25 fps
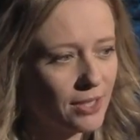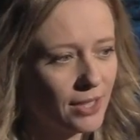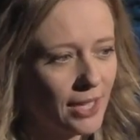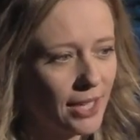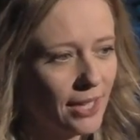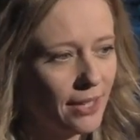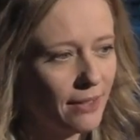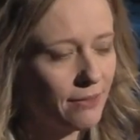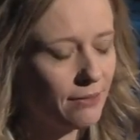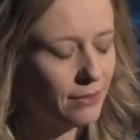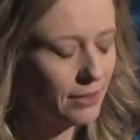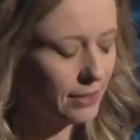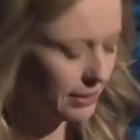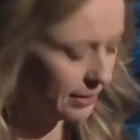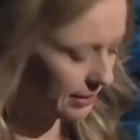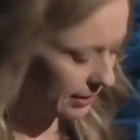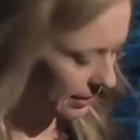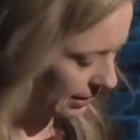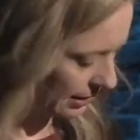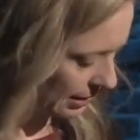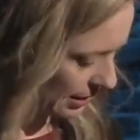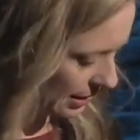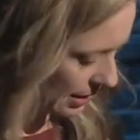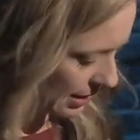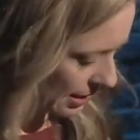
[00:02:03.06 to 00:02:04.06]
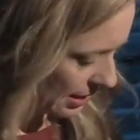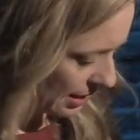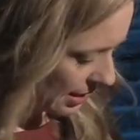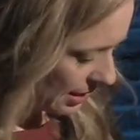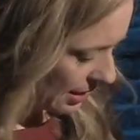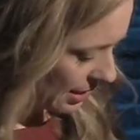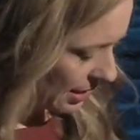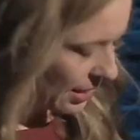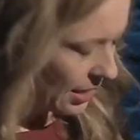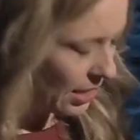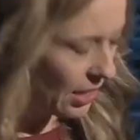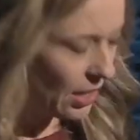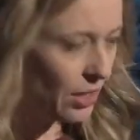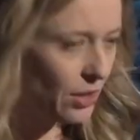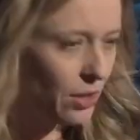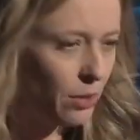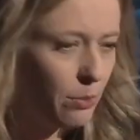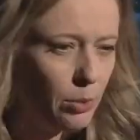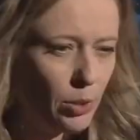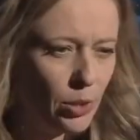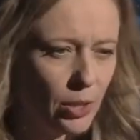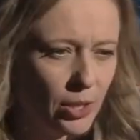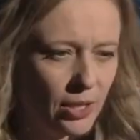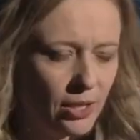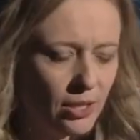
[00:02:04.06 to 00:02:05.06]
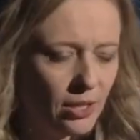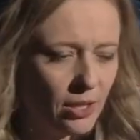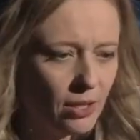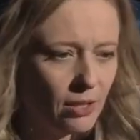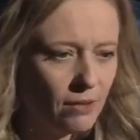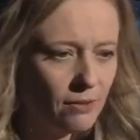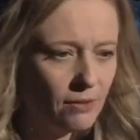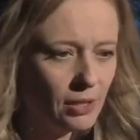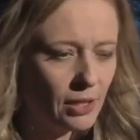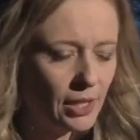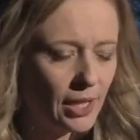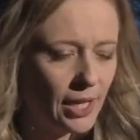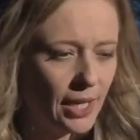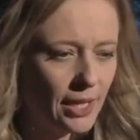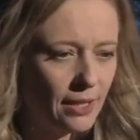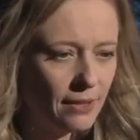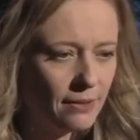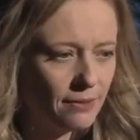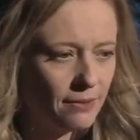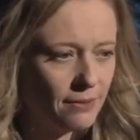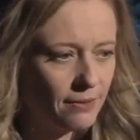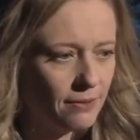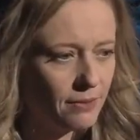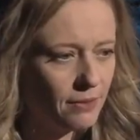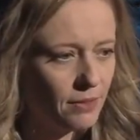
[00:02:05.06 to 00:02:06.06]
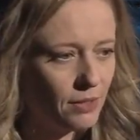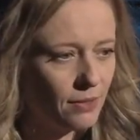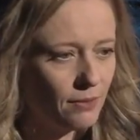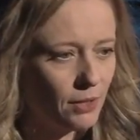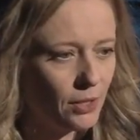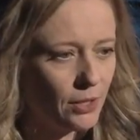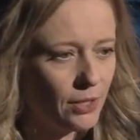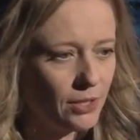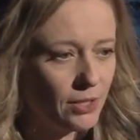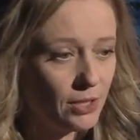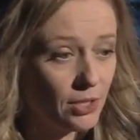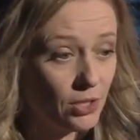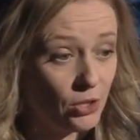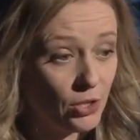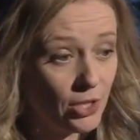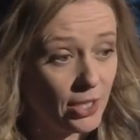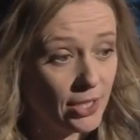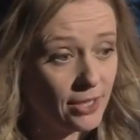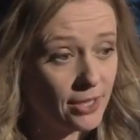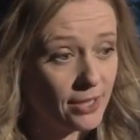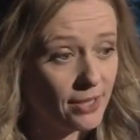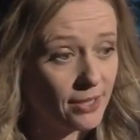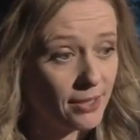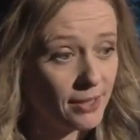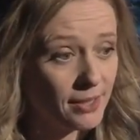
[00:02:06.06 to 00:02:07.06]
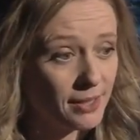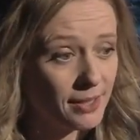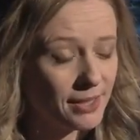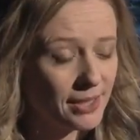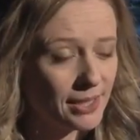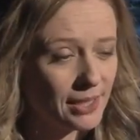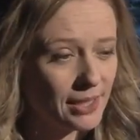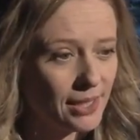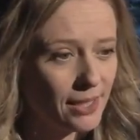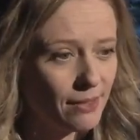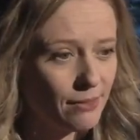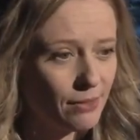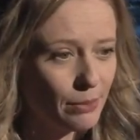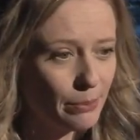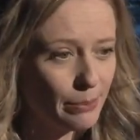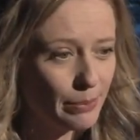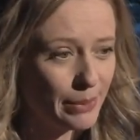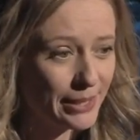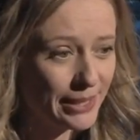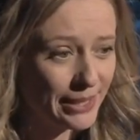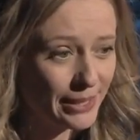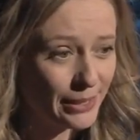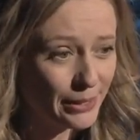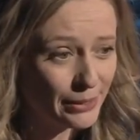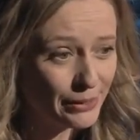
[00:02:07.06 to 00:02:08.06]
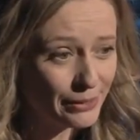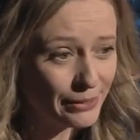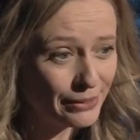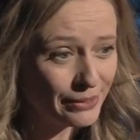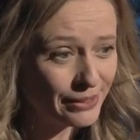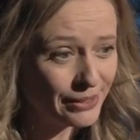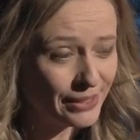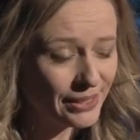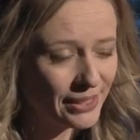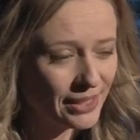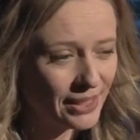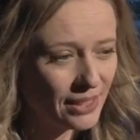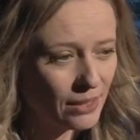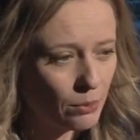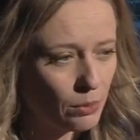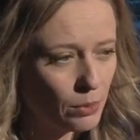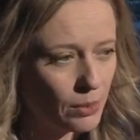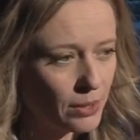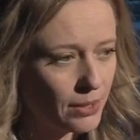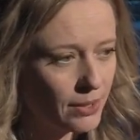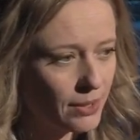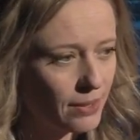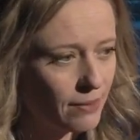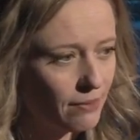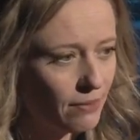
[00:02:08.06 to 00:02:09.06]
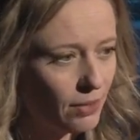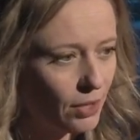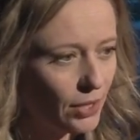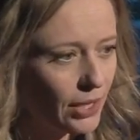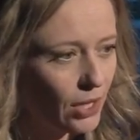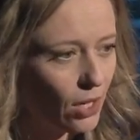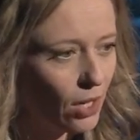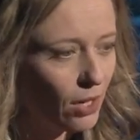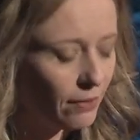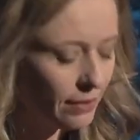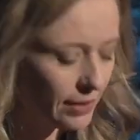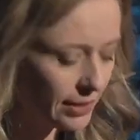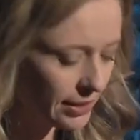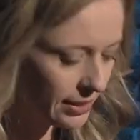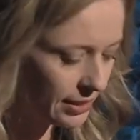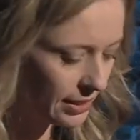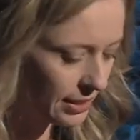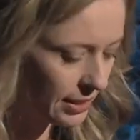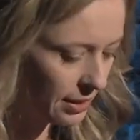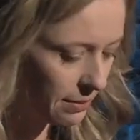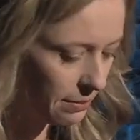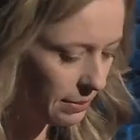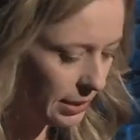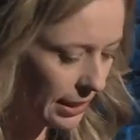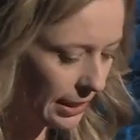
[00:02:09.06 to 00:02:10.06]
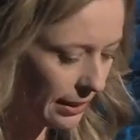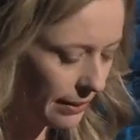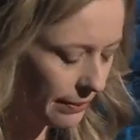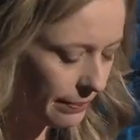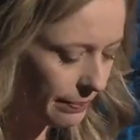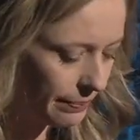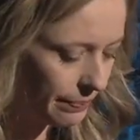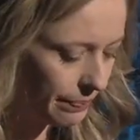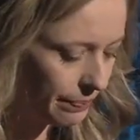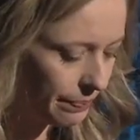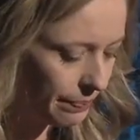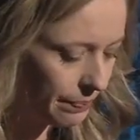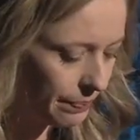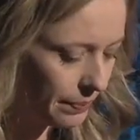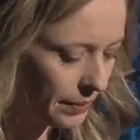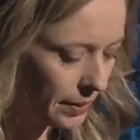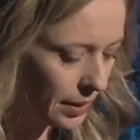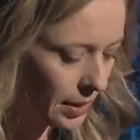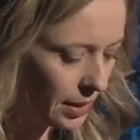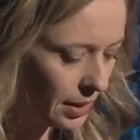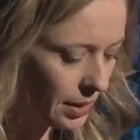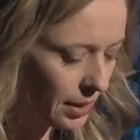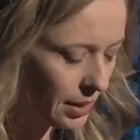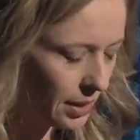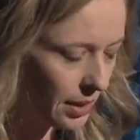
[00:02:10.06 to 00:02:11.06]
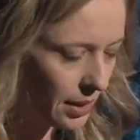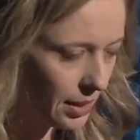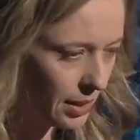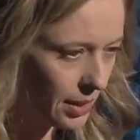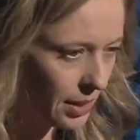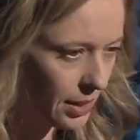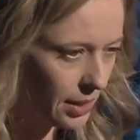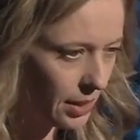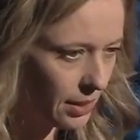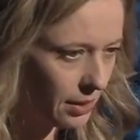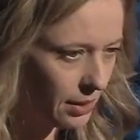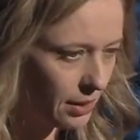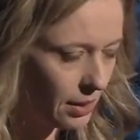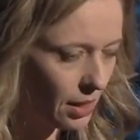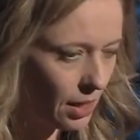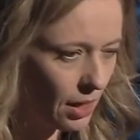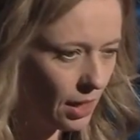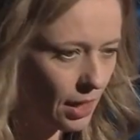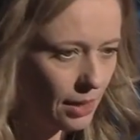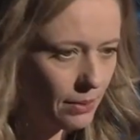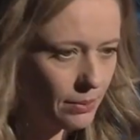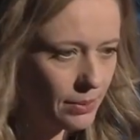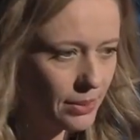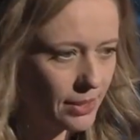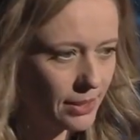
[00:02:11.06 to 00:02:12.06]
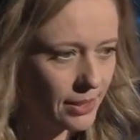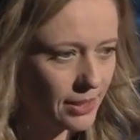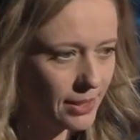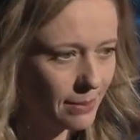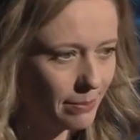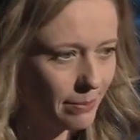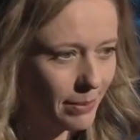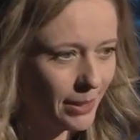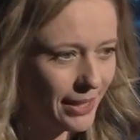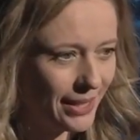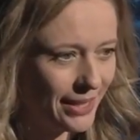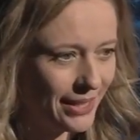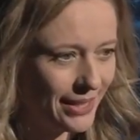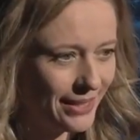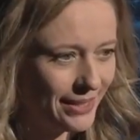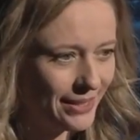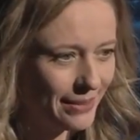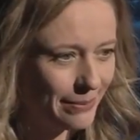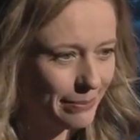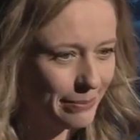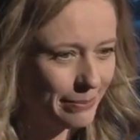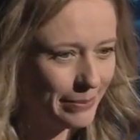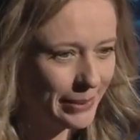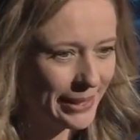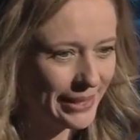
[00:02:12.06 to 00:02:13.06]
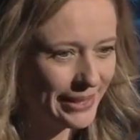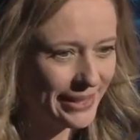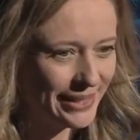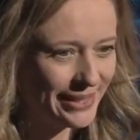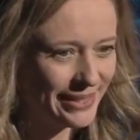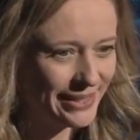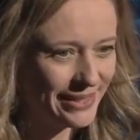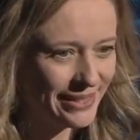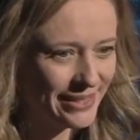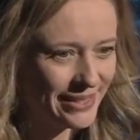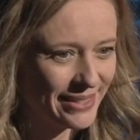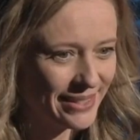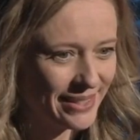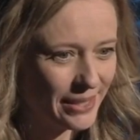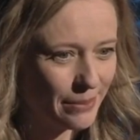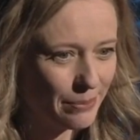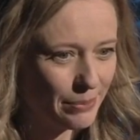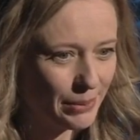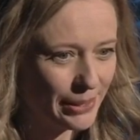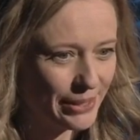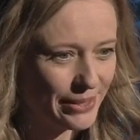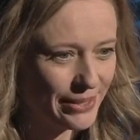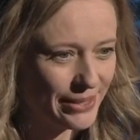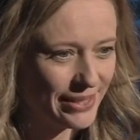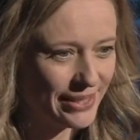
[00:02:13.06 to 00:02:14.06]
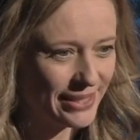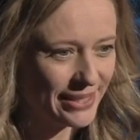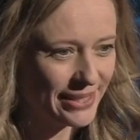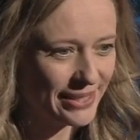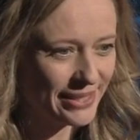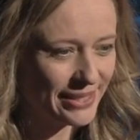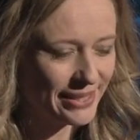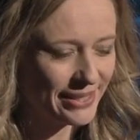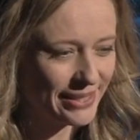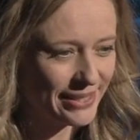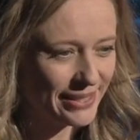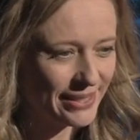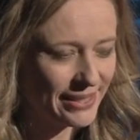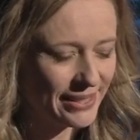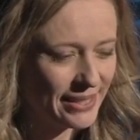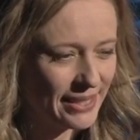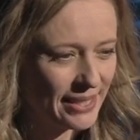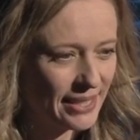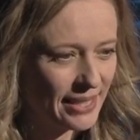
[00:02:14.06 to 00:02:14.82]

life was the beauty of a life devoted to Jesus, to love himself, was very obvious to me. And I was inspired by nuns and religious sisters.